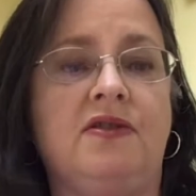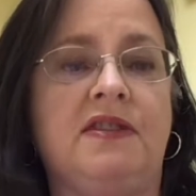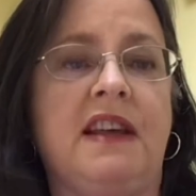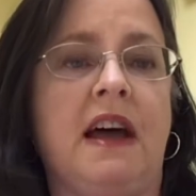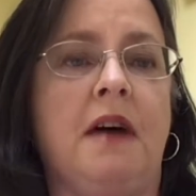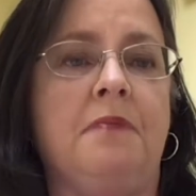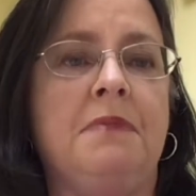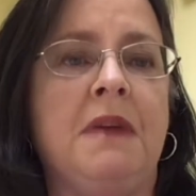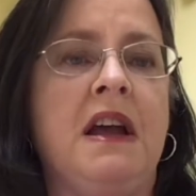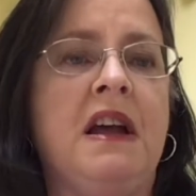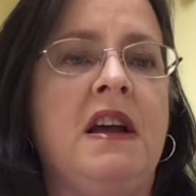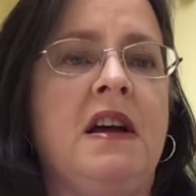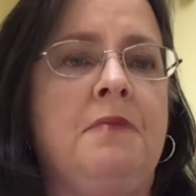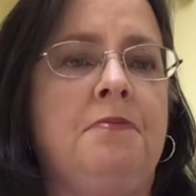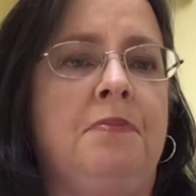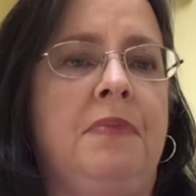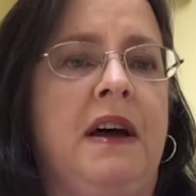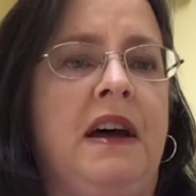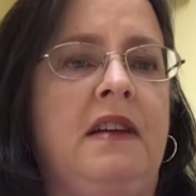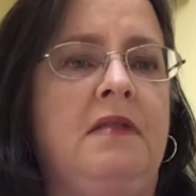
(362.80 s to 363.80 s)
up.
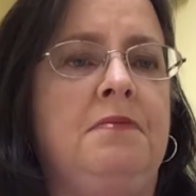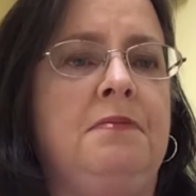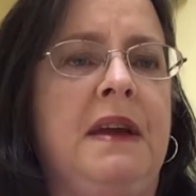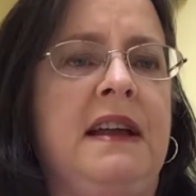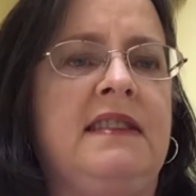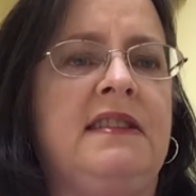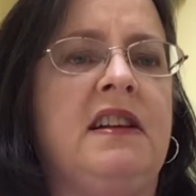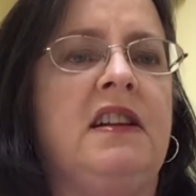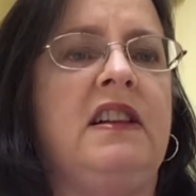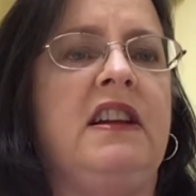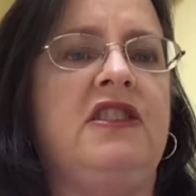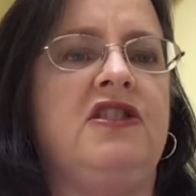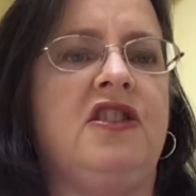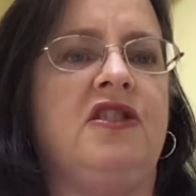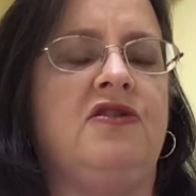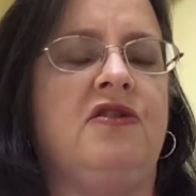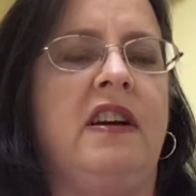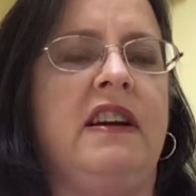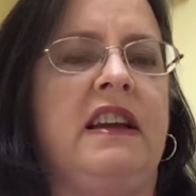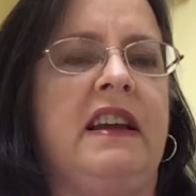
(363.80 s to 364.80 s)
But basically, just
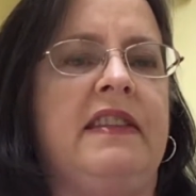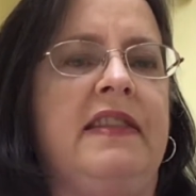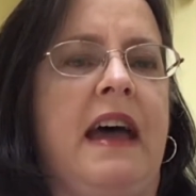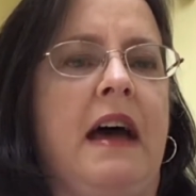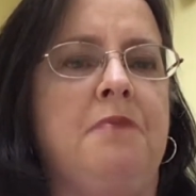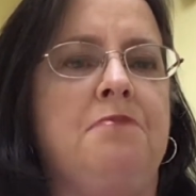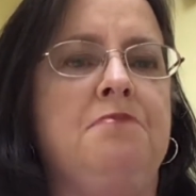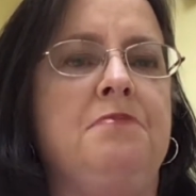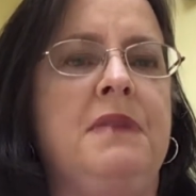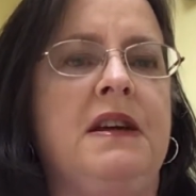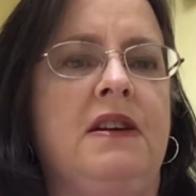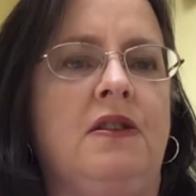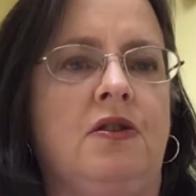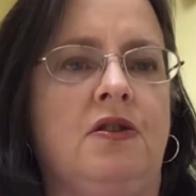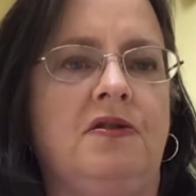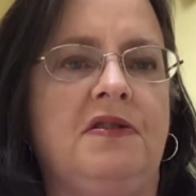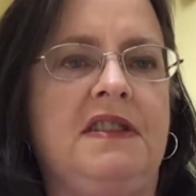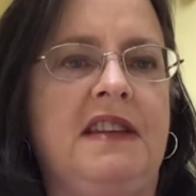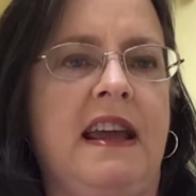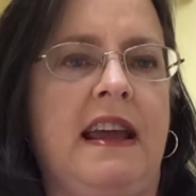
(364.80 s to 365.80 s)
try to get that middle
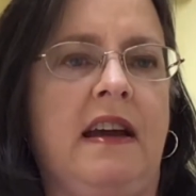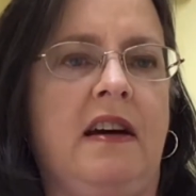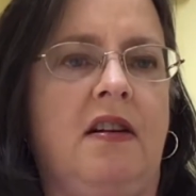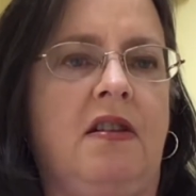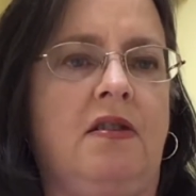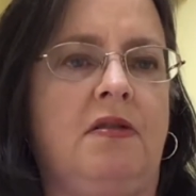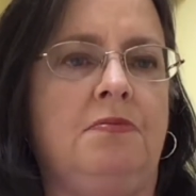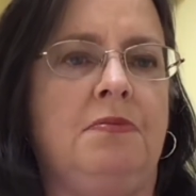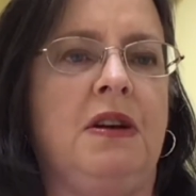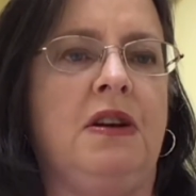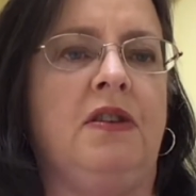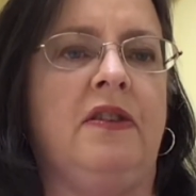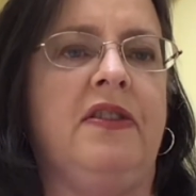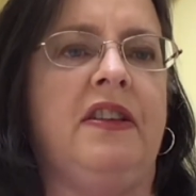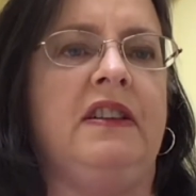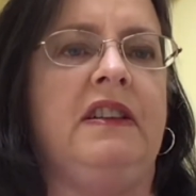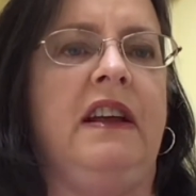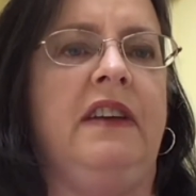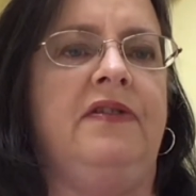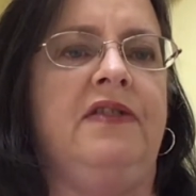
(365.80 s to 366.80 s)
of the
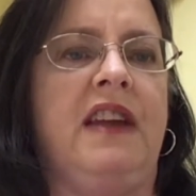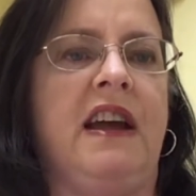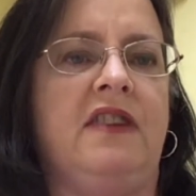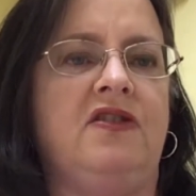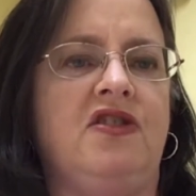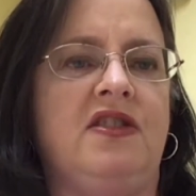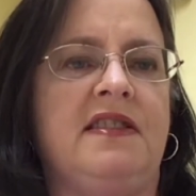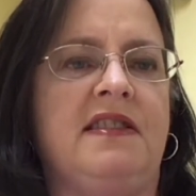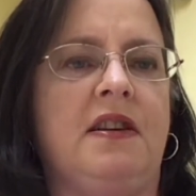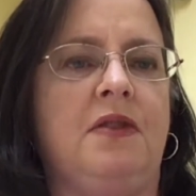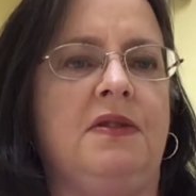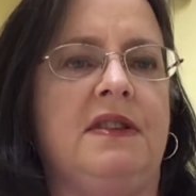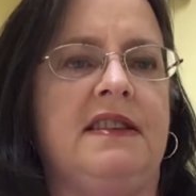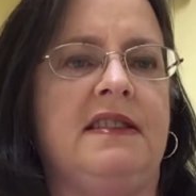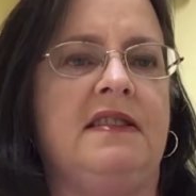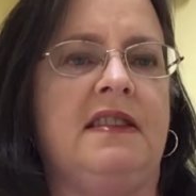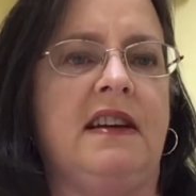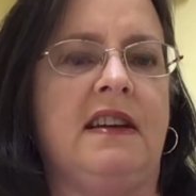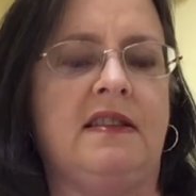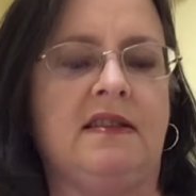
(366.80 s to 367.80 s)
leaf down, just so it
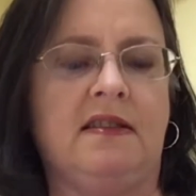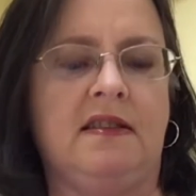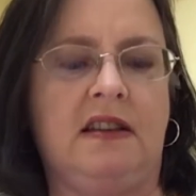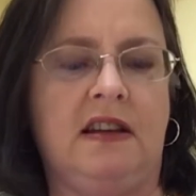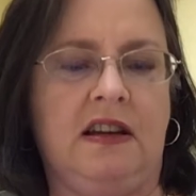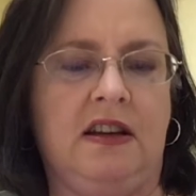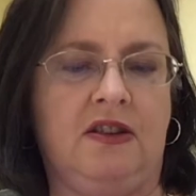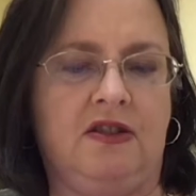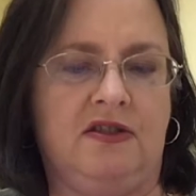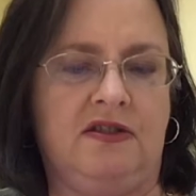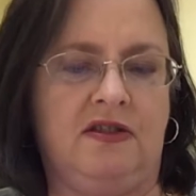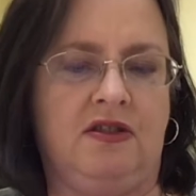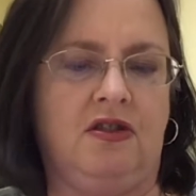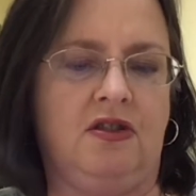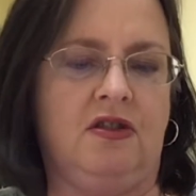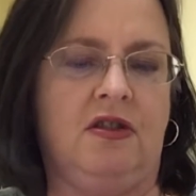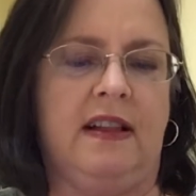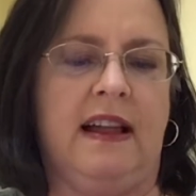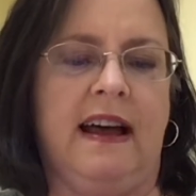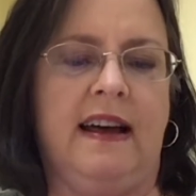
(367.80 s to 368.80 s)
sticks, adheres to your
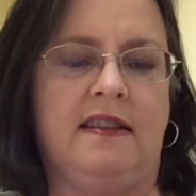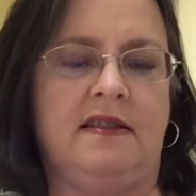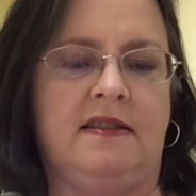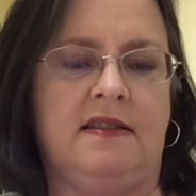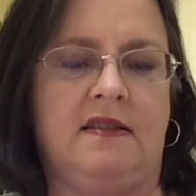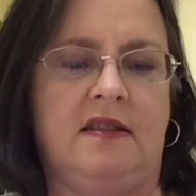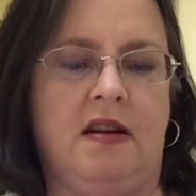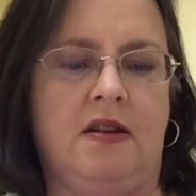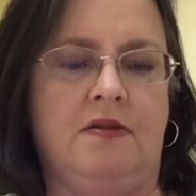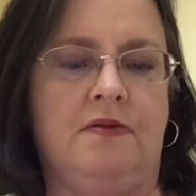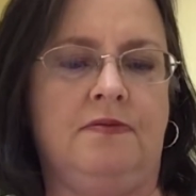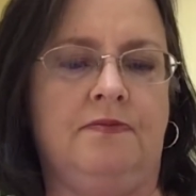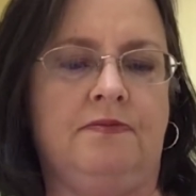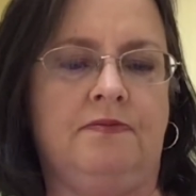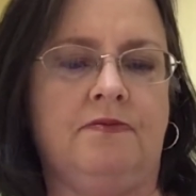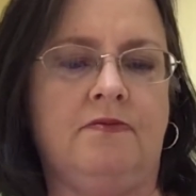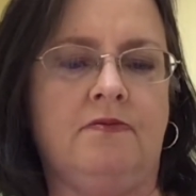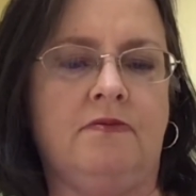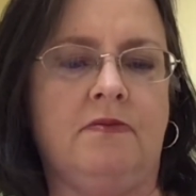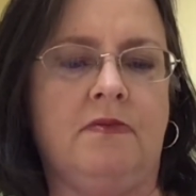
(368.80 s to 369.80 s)
glass. So,
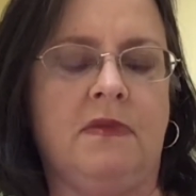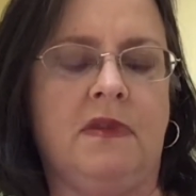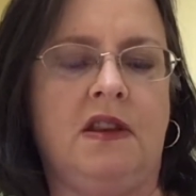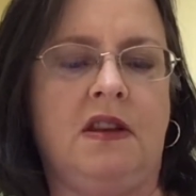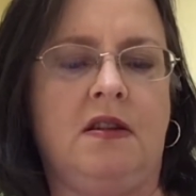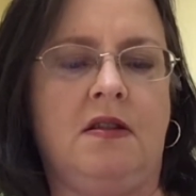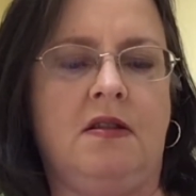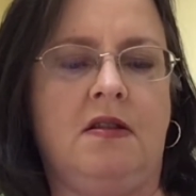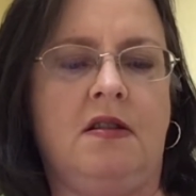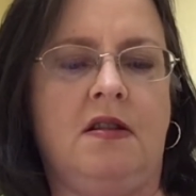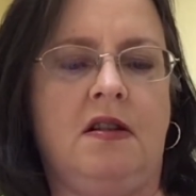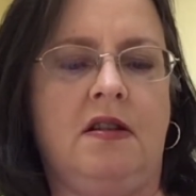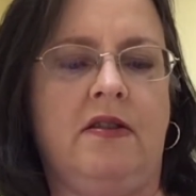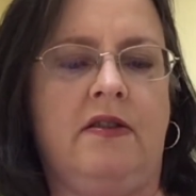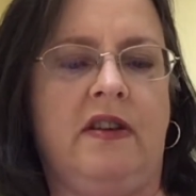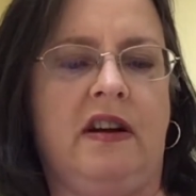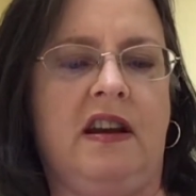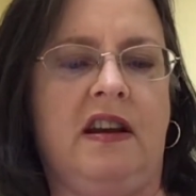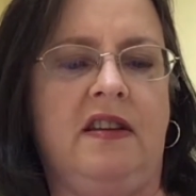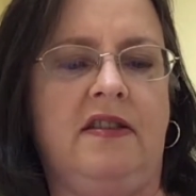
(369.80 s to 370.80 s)
all
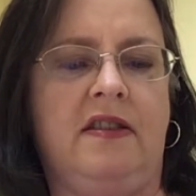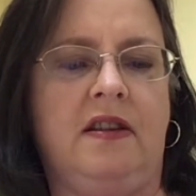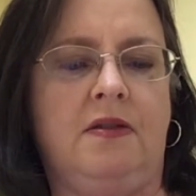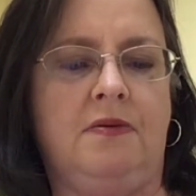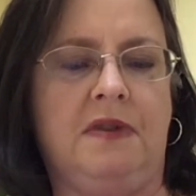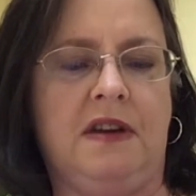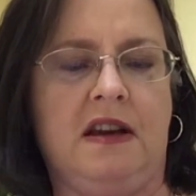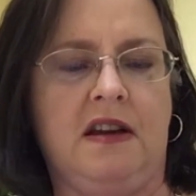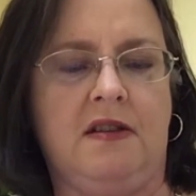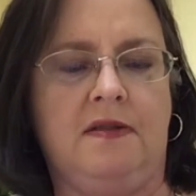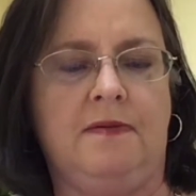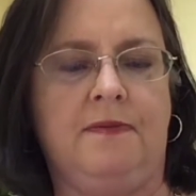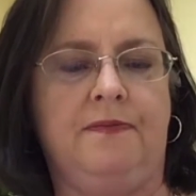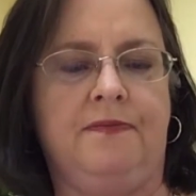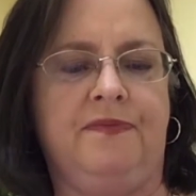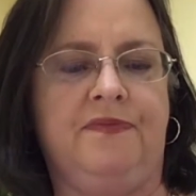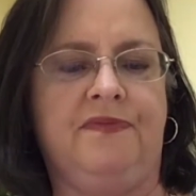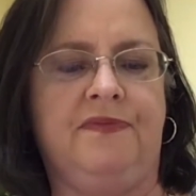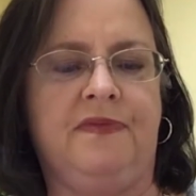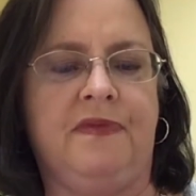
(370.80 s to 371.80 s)
righty, there we go.
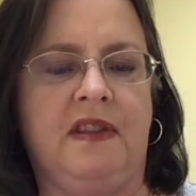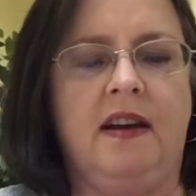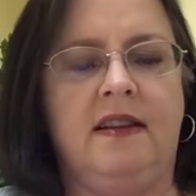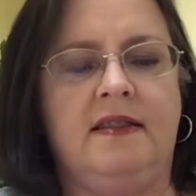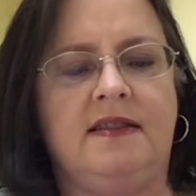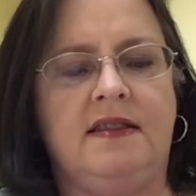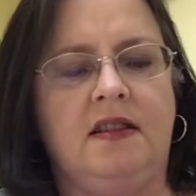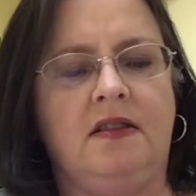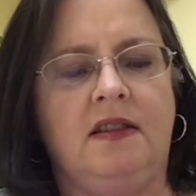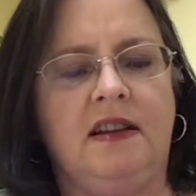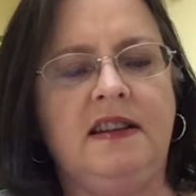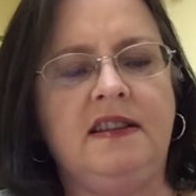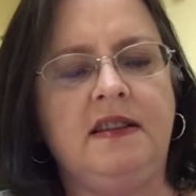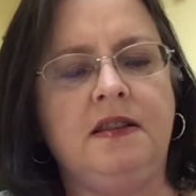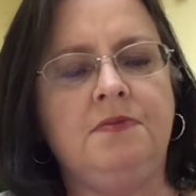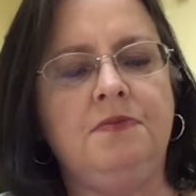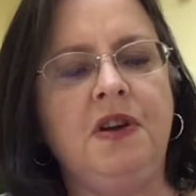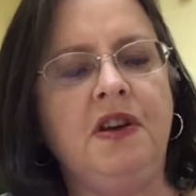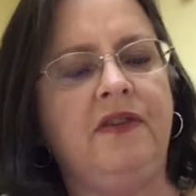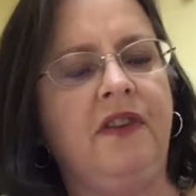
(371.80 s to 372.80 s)
Okay, so let's
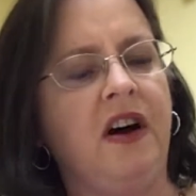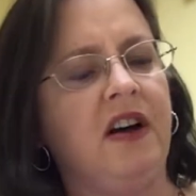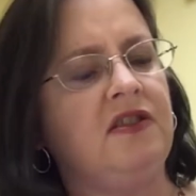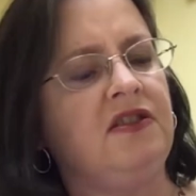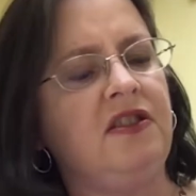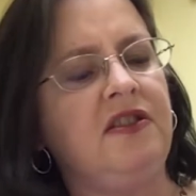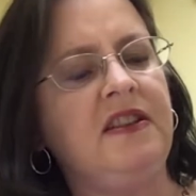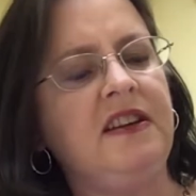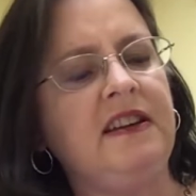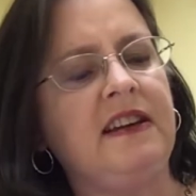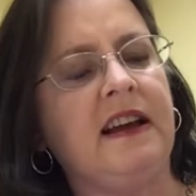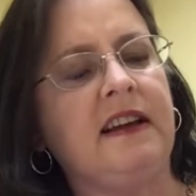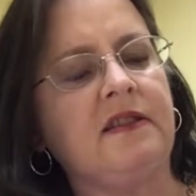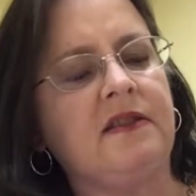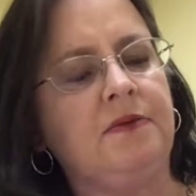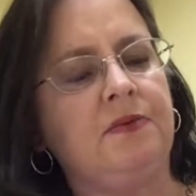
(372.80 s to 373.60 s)
move on to the next